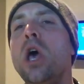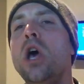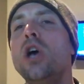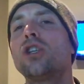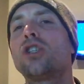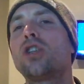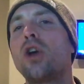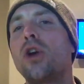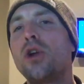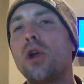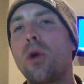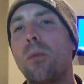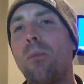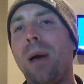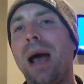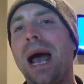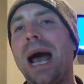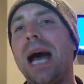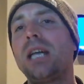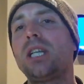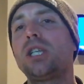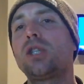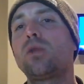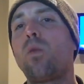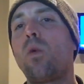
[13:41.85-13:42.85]
So your
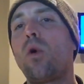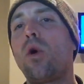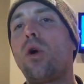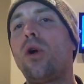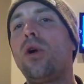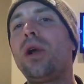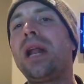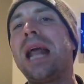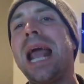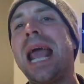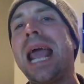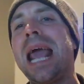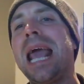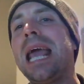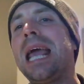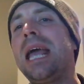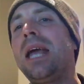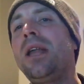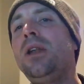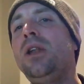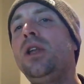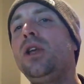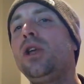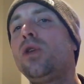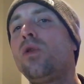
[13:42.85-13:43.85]
password
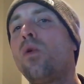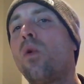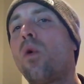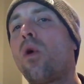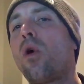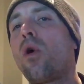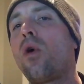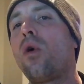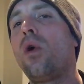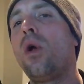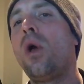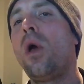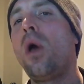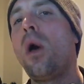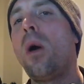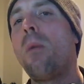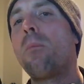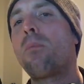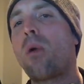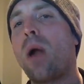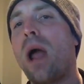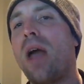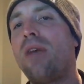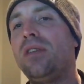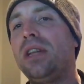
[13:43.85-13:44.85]
and your
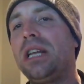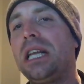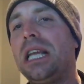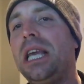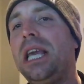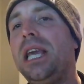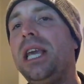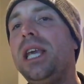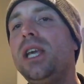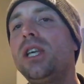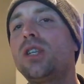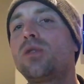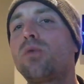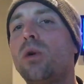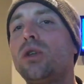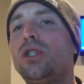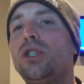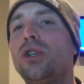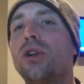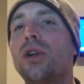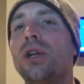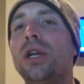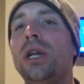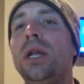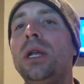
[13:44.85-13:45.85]
private key is what
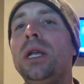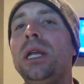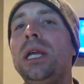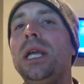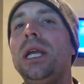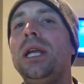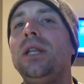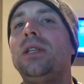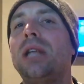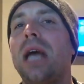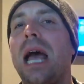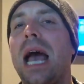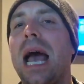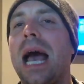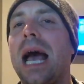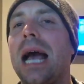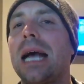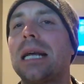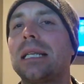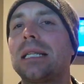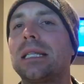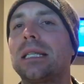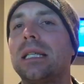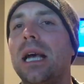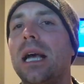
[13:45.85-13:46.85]
you're going to need to
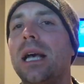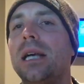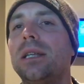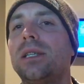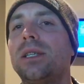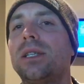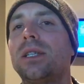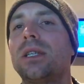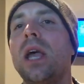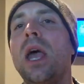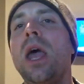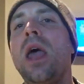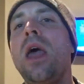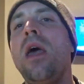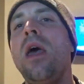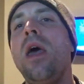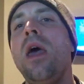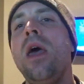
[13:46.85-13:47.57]
access